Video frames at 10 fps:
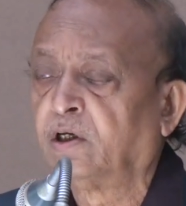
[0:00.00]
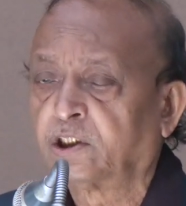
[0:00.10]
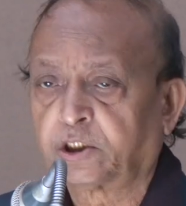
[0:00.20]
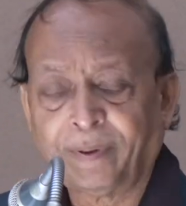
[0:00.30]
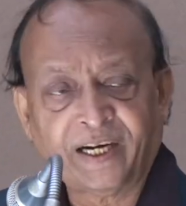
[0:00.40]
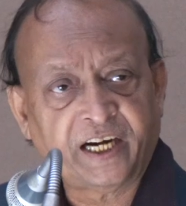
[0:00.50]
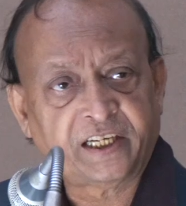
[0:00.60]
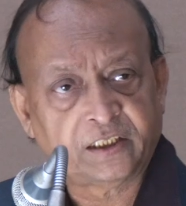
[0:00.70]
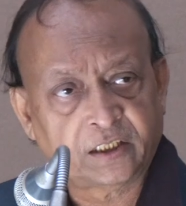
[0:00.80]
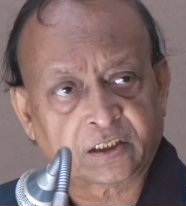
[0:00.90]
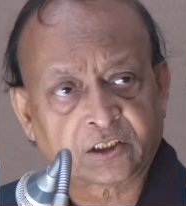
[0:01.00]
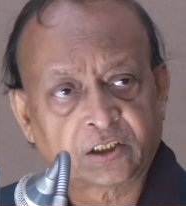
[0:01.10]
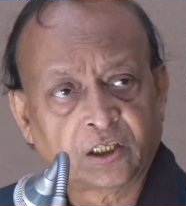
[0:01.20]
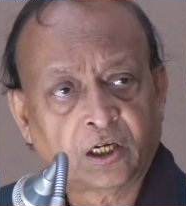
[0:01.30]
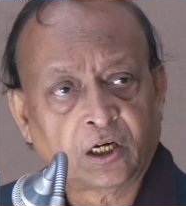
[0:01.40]
7-8
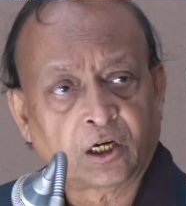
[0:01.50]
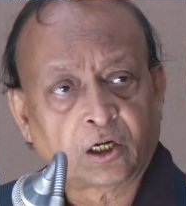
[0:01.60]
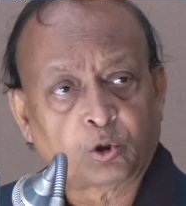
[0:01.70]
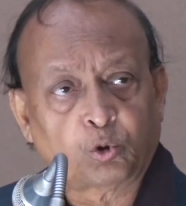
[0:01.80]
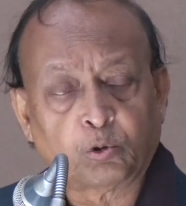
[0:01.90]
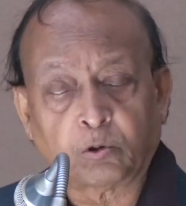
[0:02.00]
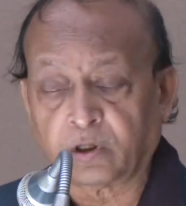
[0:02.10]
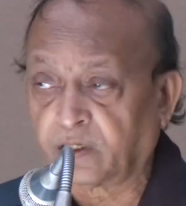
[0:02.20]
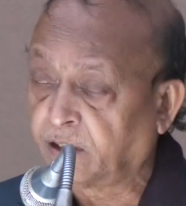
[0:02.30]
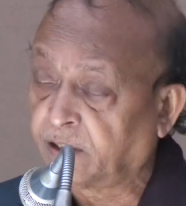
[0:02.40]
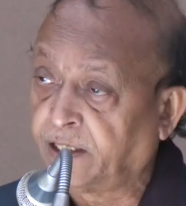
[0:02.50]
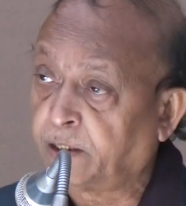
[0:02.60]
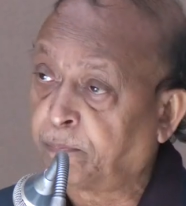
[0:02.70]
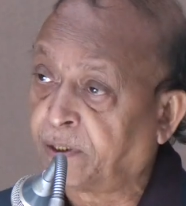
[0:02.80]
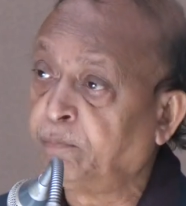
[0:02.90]
years to get
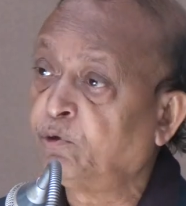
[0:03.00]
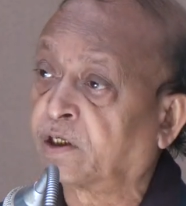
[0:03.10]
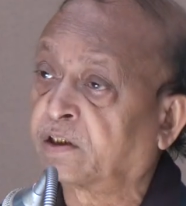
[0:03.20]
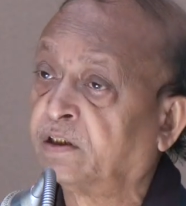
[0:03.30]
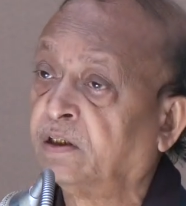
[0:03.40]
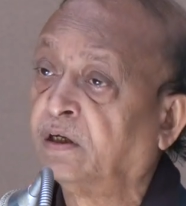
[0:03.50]
a framework